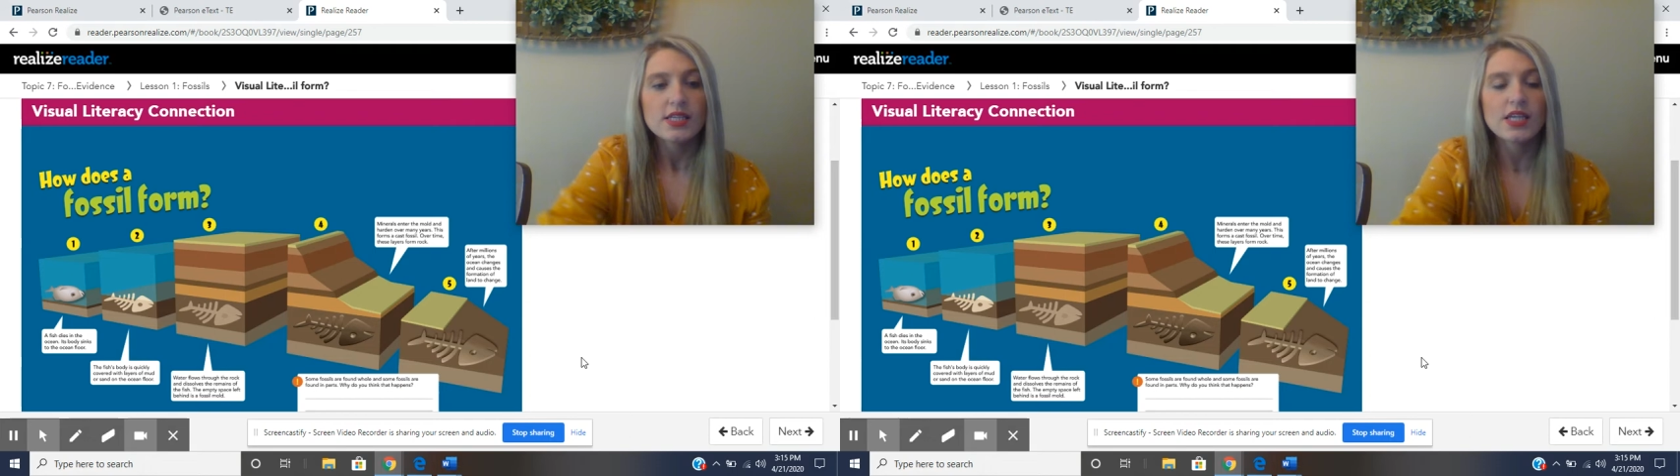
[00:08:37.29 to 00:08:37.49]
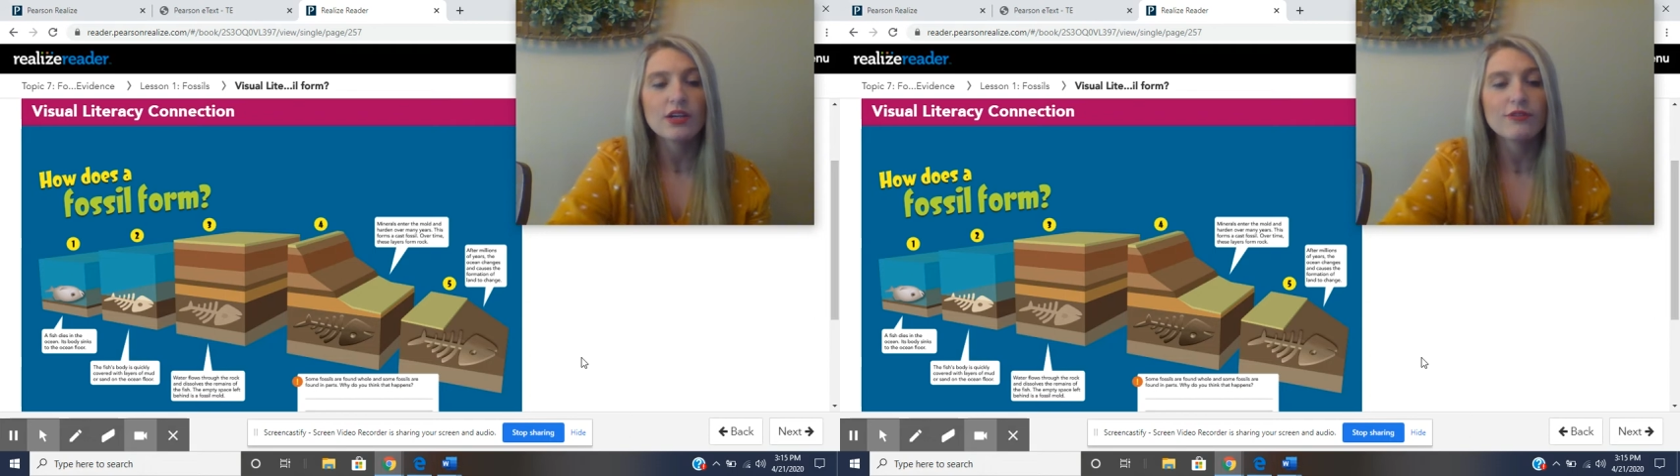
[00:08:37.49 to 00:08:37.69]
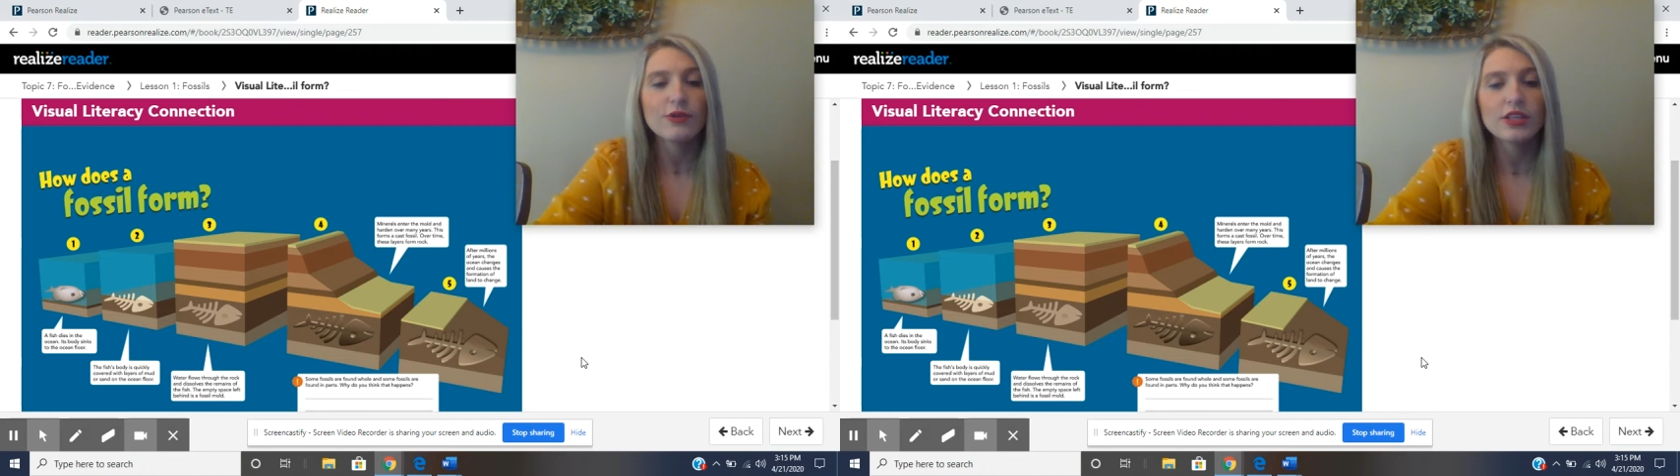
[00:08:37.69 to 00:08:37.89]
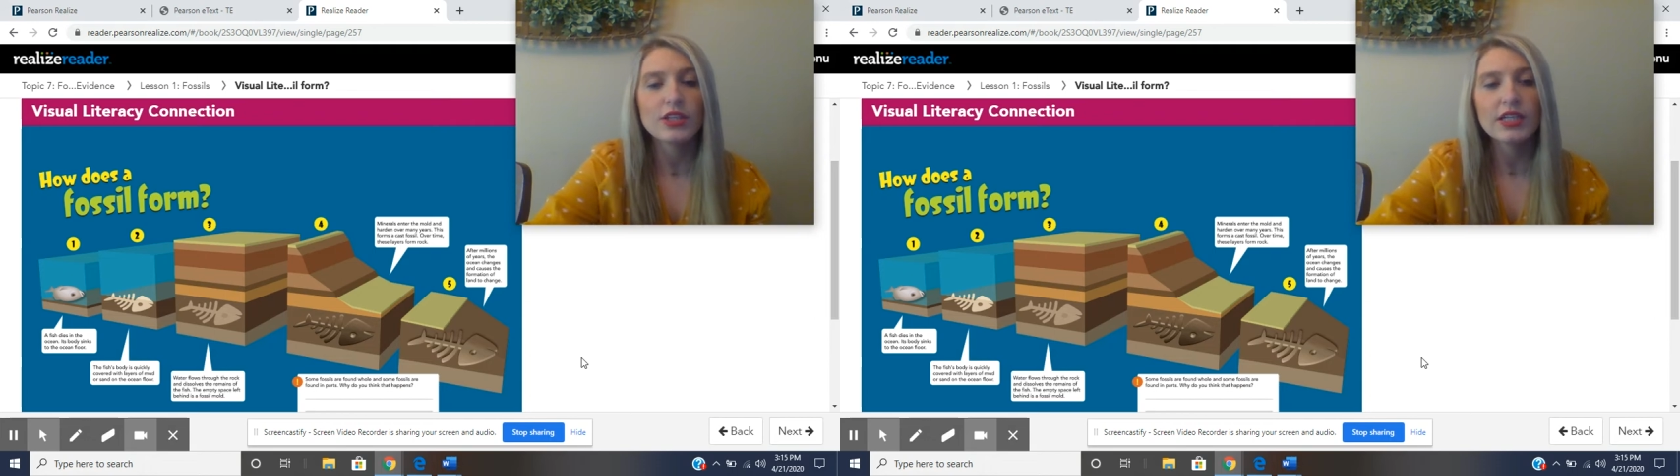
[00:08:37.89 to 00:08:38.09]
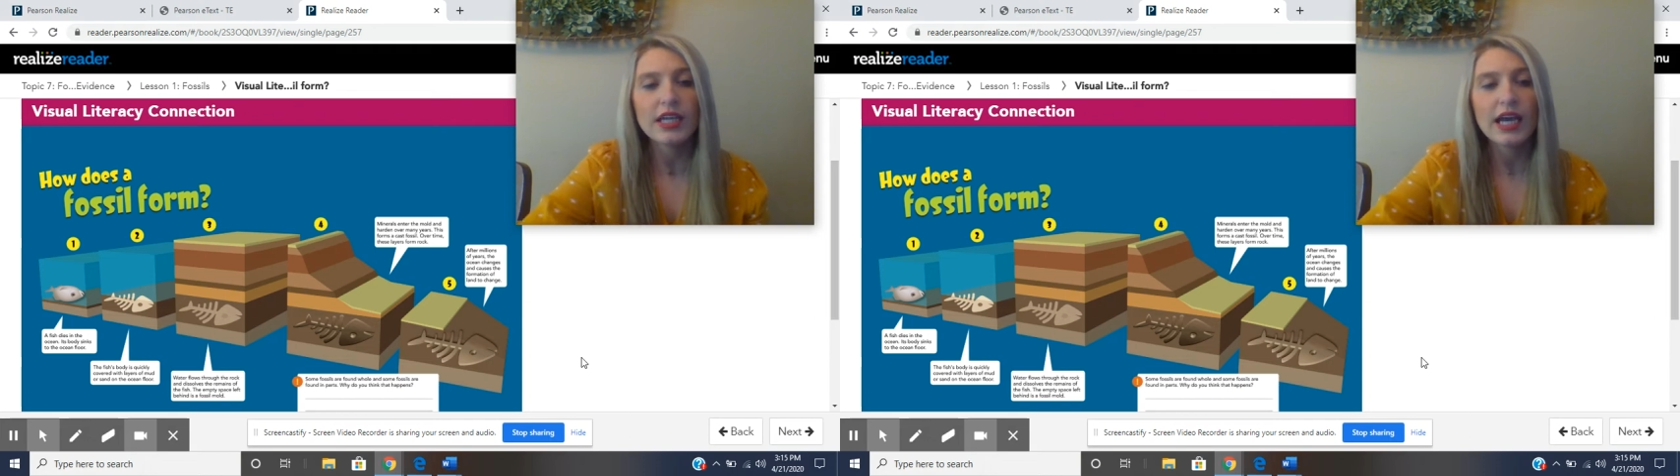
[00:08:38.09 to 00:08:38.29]
So if we
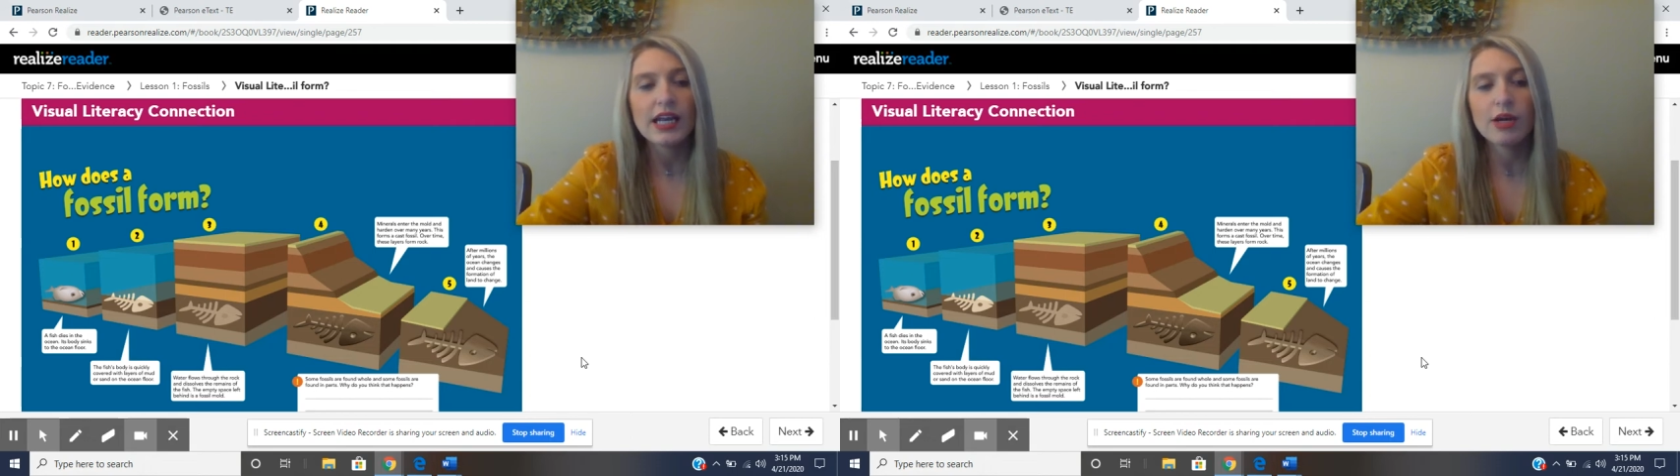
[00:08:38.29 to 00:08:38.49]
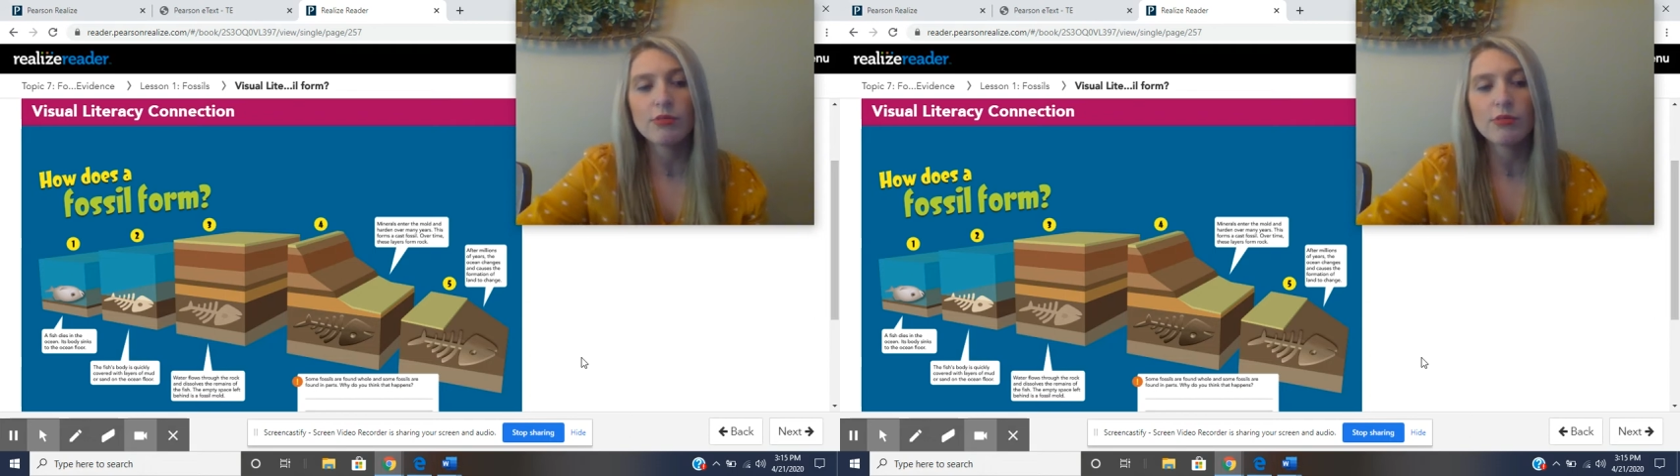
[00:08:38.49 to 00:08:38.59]
look at